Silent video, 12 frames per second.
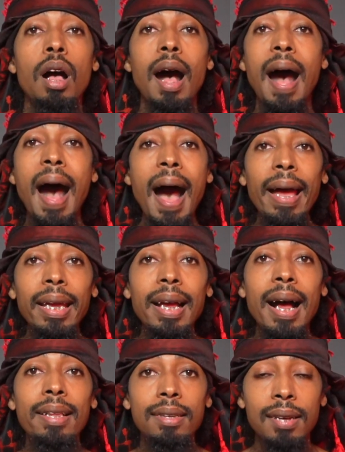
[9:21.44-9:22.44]
I
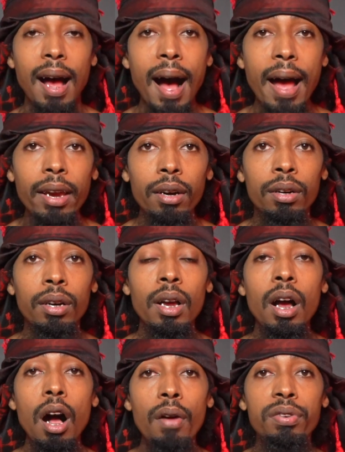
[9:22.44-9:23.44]
got tired
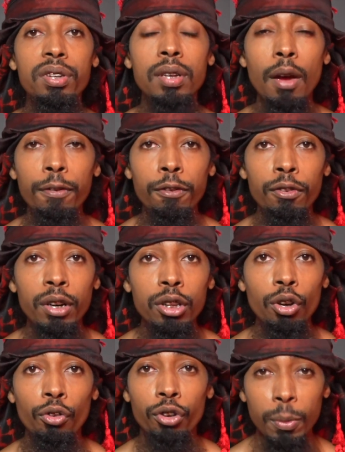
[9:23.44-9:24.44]
of suffering
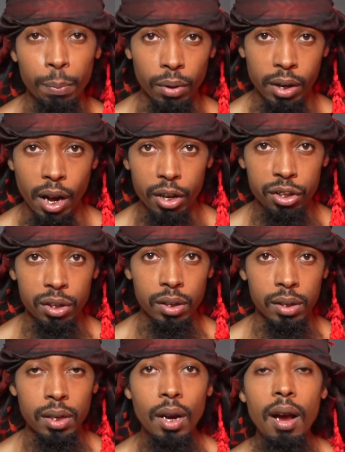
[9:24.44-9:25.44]
the
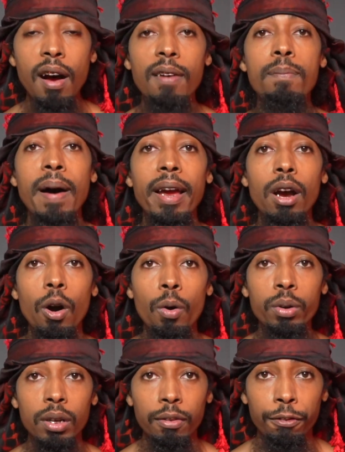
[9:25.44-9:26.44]
repercussions of my
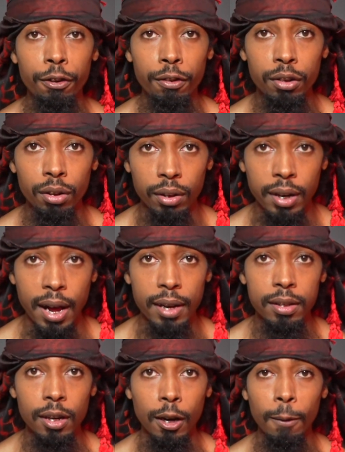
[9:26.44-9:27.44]
own inferior
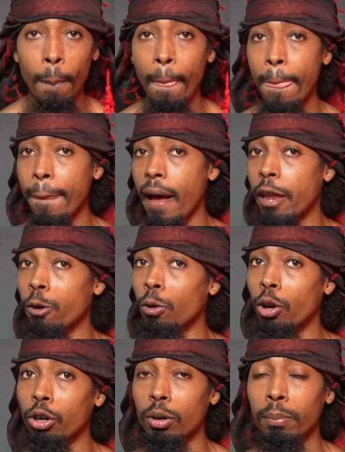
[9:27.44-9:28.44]
conduct. I no
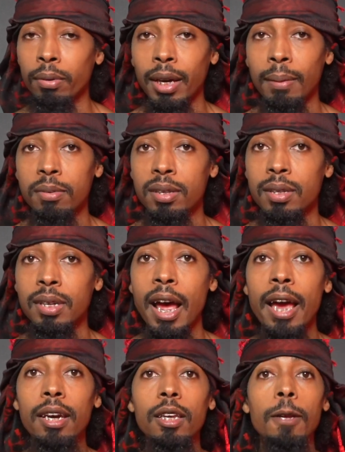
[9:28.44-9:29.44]
longer blamed
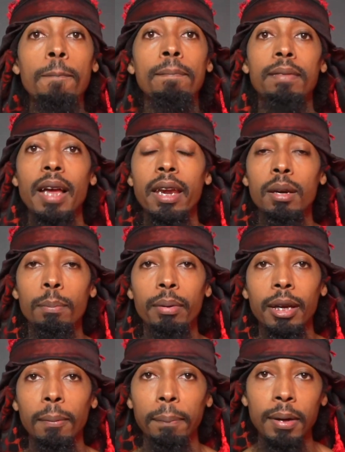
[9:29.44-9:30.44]
society. I didn't
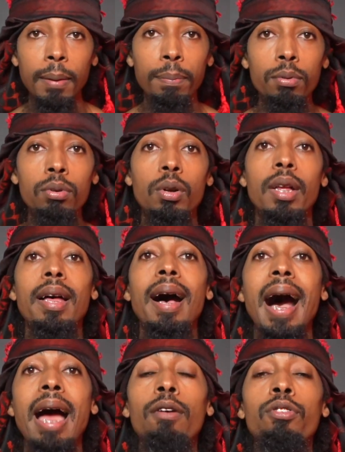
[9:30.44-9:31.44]
blame people.
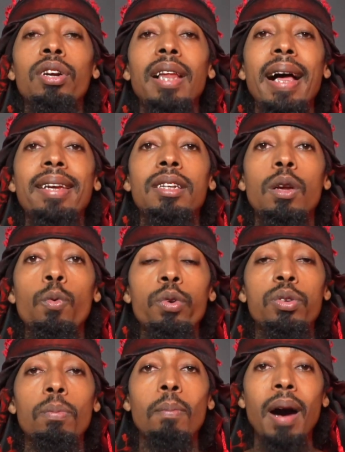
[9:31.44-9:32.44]
I realized it
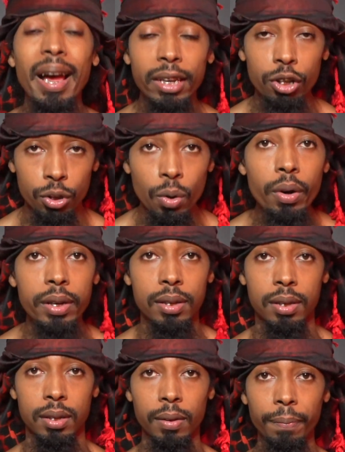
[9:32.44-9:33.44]
was my
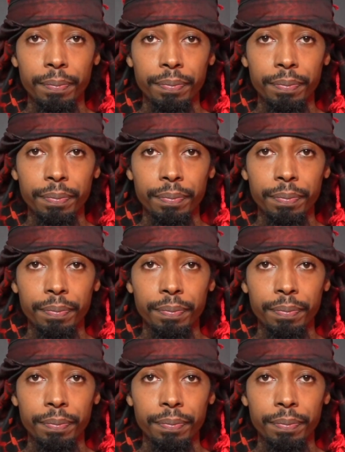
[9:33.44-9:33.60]
choice